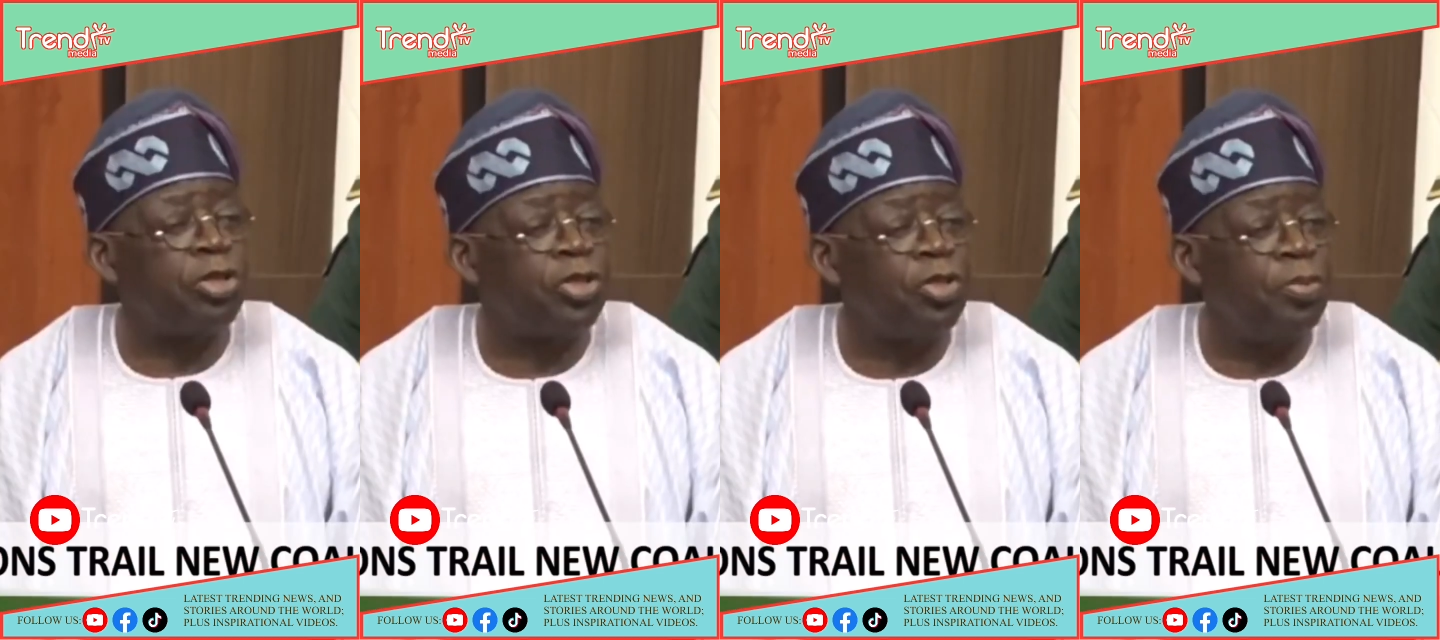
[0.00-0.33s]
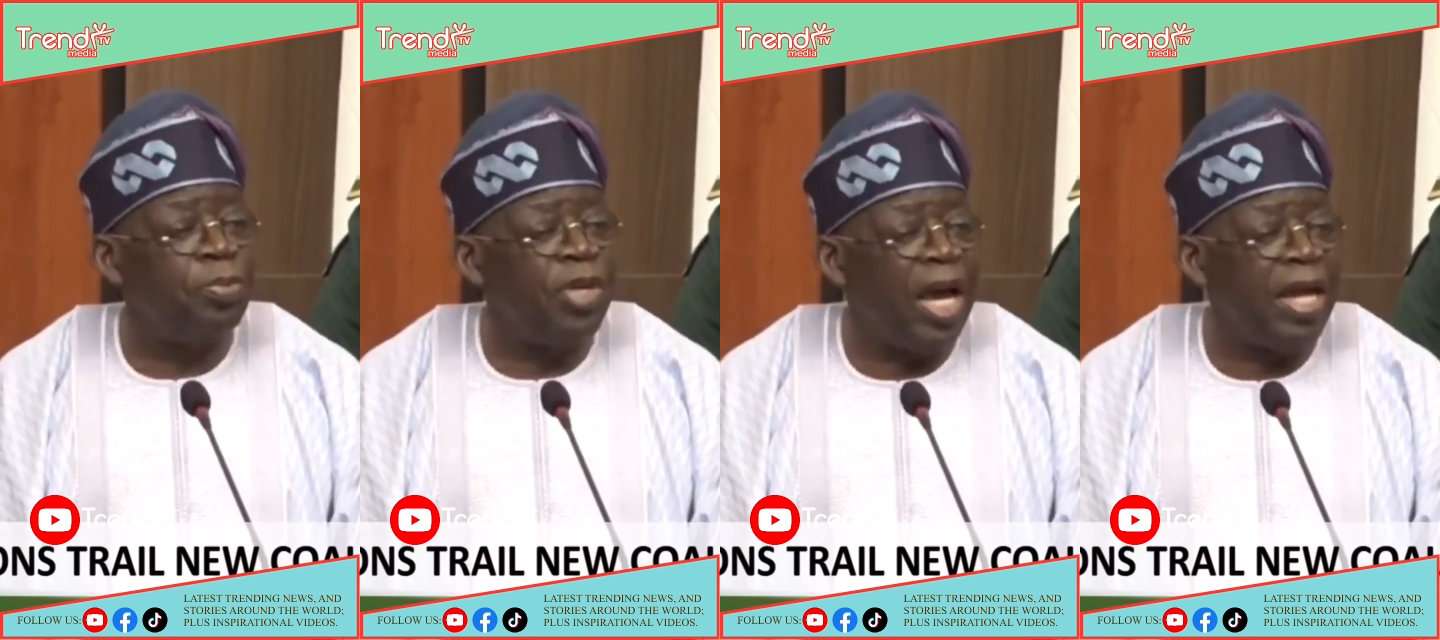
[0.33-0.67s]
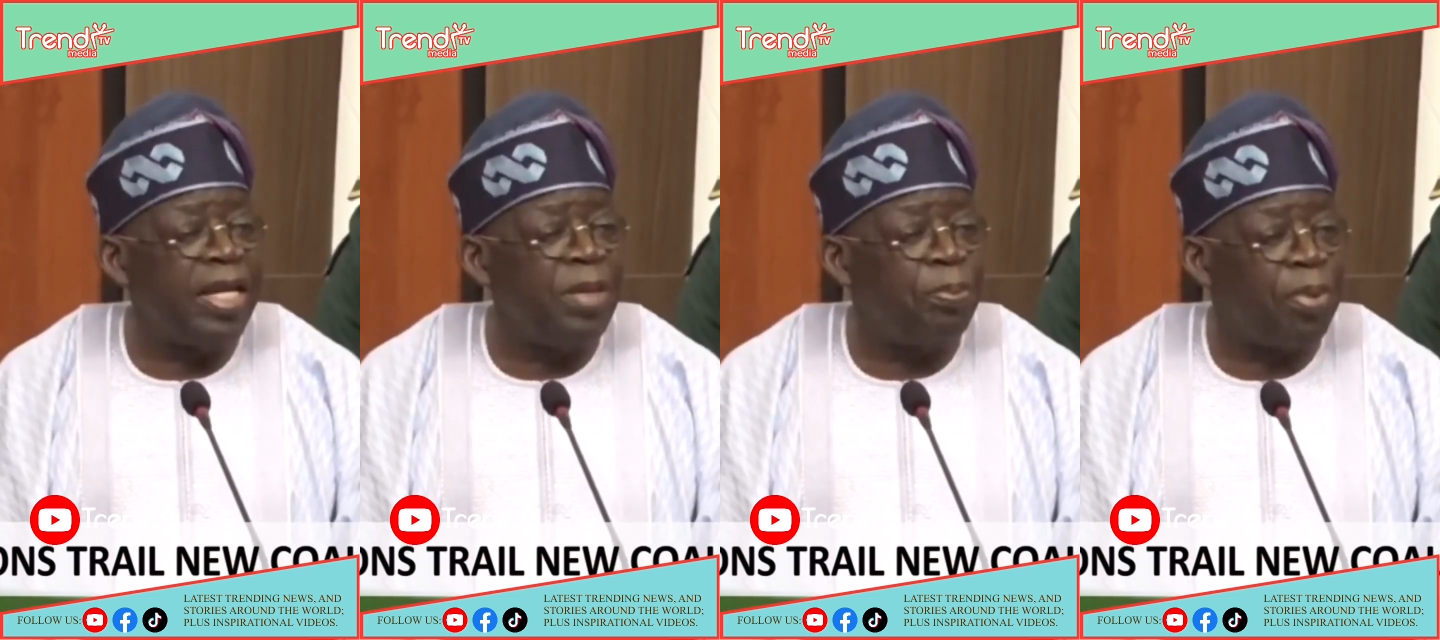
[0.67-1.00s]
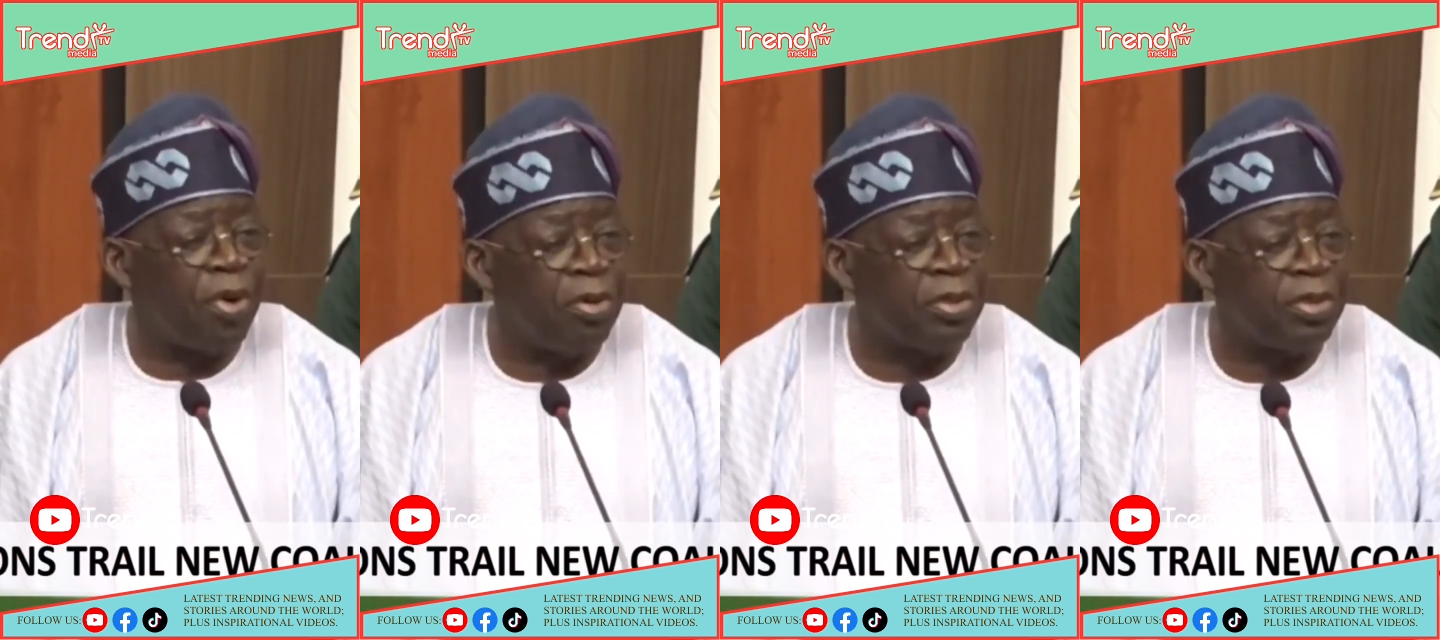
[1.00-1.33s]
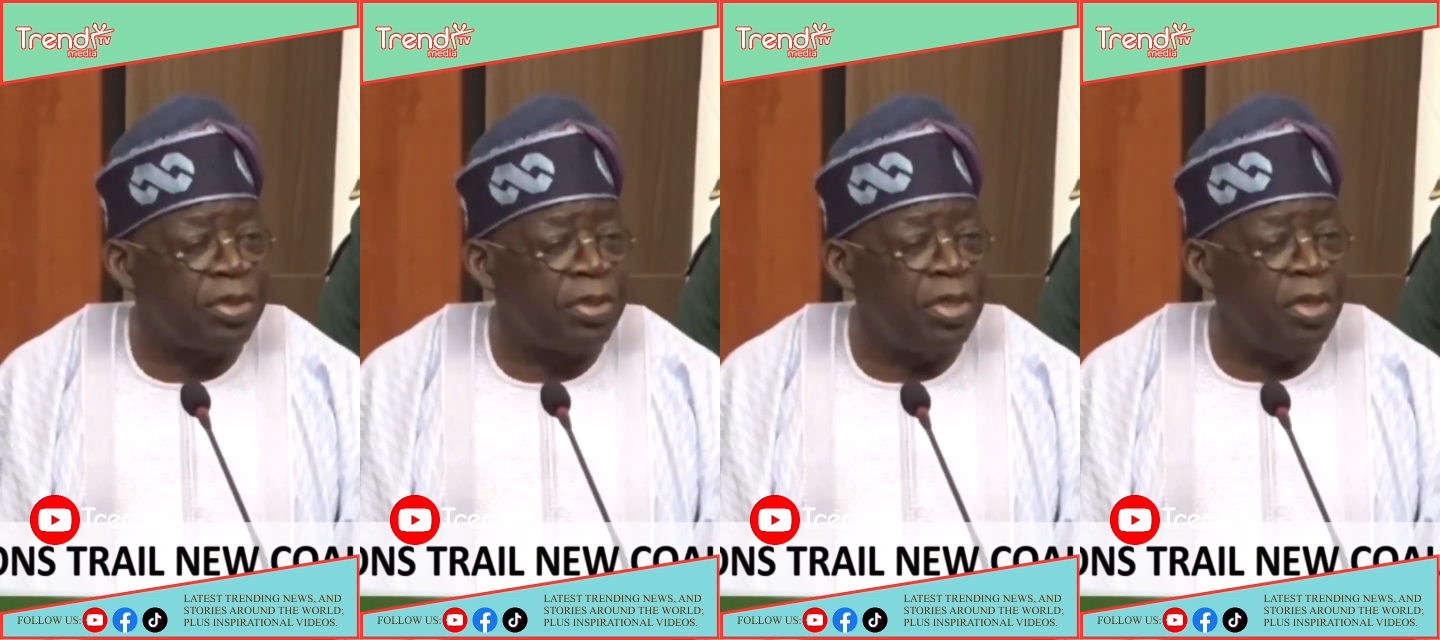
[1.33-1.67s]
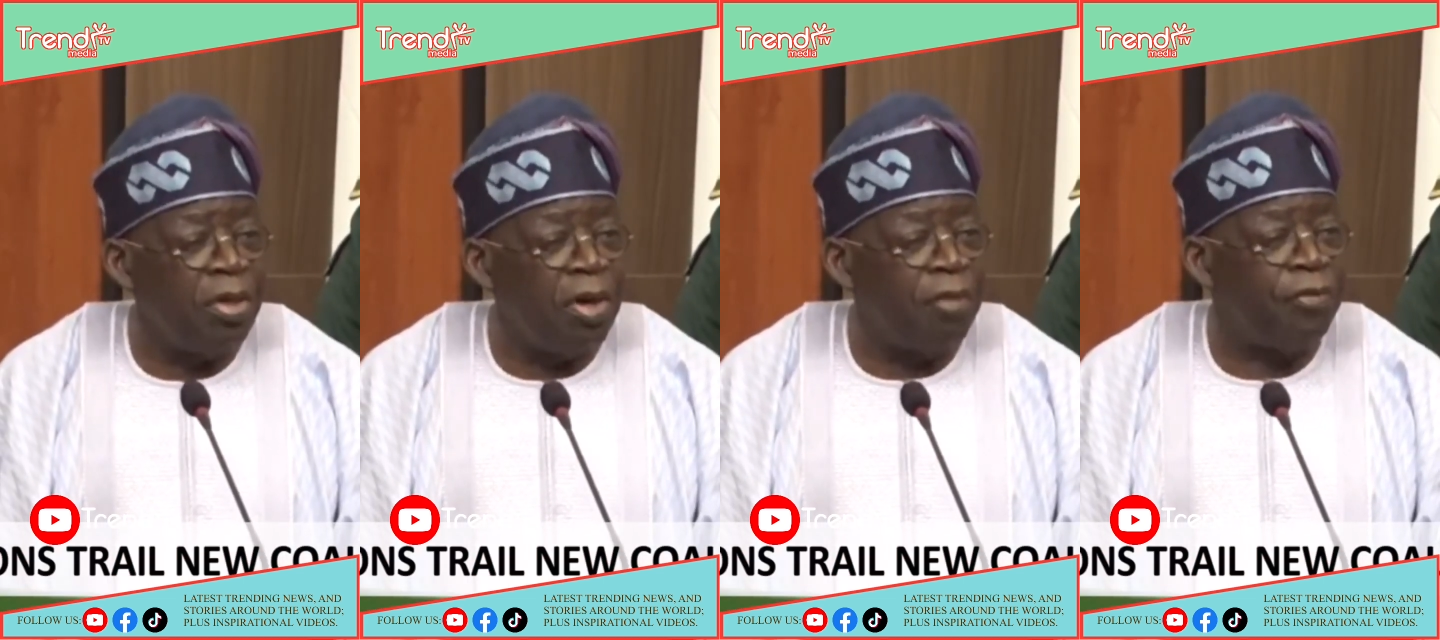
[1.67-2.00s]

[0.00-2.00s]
of the game, or